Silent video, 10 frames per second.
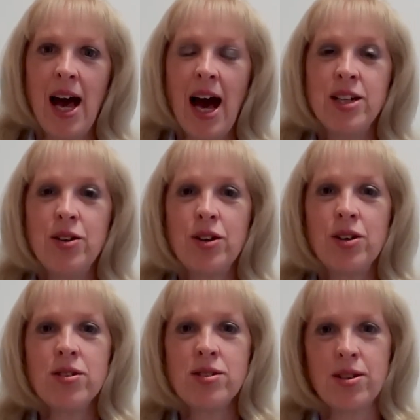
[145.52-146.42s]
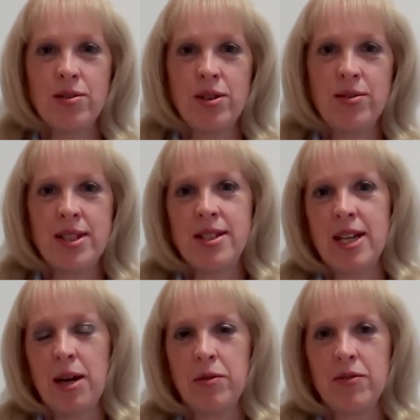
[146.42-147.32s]
And you can also use this
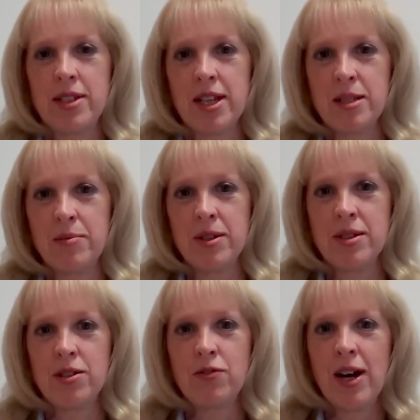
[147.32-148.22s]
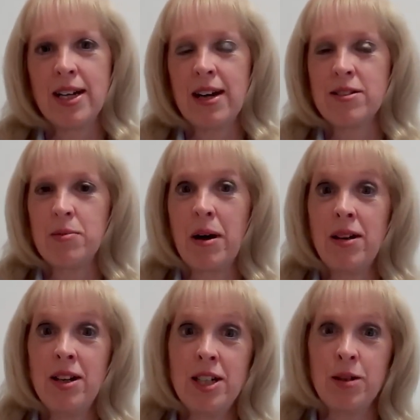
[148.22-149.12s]
type of assessment to find out about
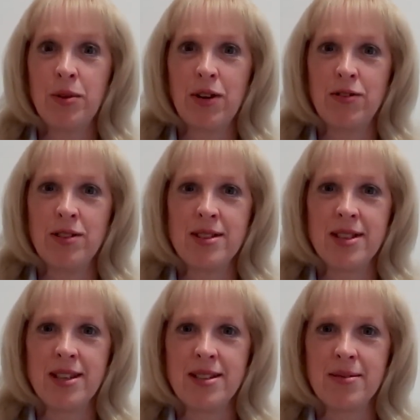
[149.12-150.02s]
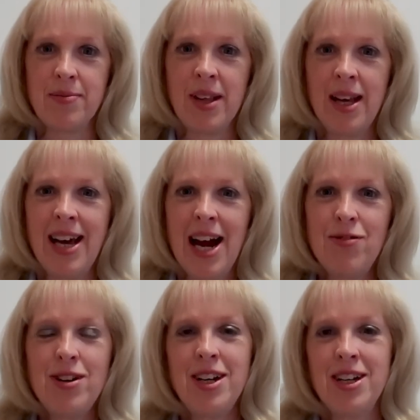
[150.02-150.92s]
learning preferences.
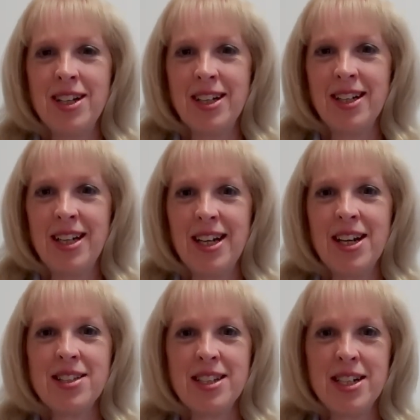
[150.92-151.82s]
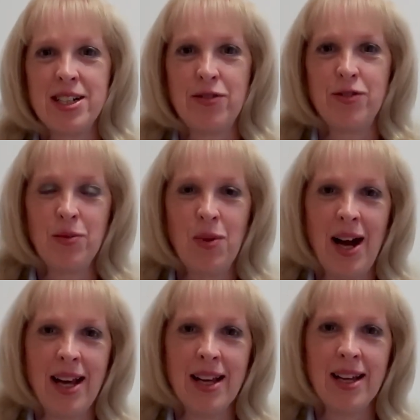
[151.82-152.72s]
Every learner learns in a different
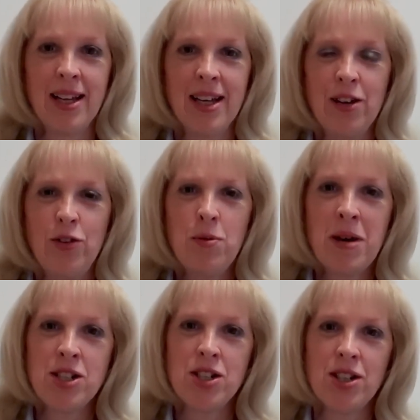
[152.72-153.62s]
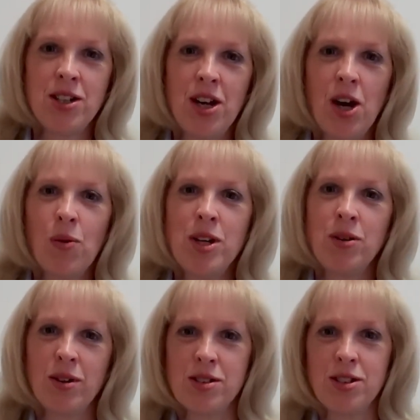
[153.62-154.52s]
way. If you imagine when you
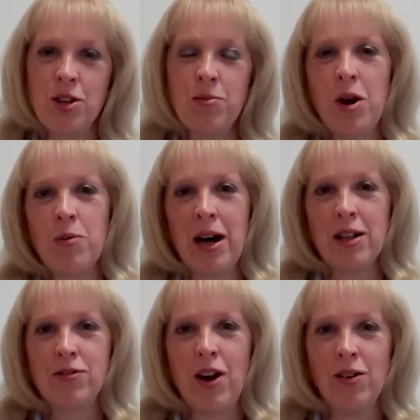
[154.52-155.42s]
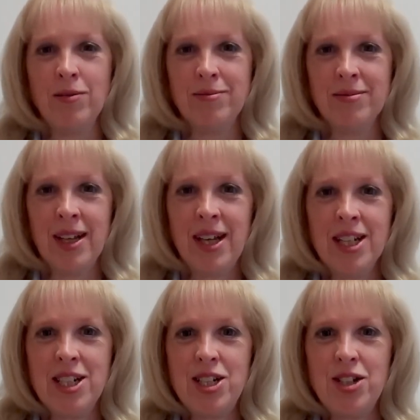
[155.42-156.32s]
got a new mobile phone,
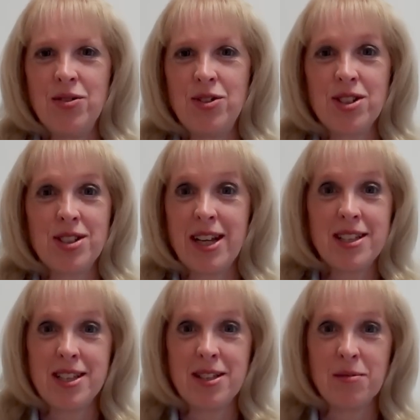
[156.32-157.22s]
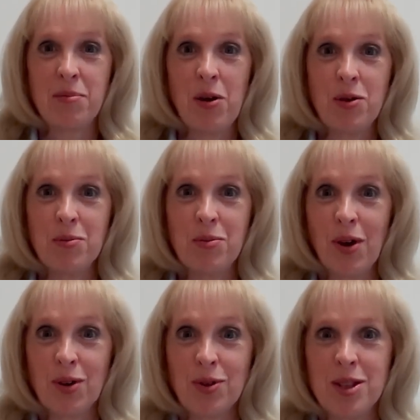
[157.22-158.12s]
did you just get it and poke and
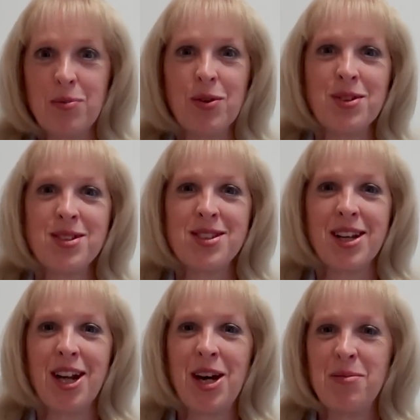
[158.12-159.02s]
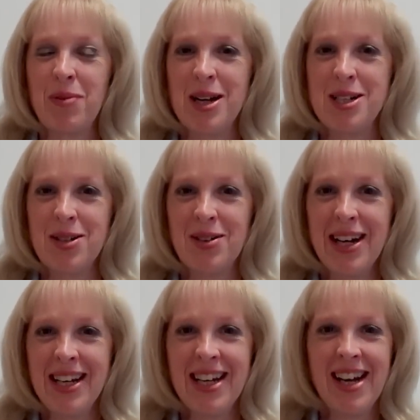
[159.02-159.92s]
prod with the buttons and learn by doing?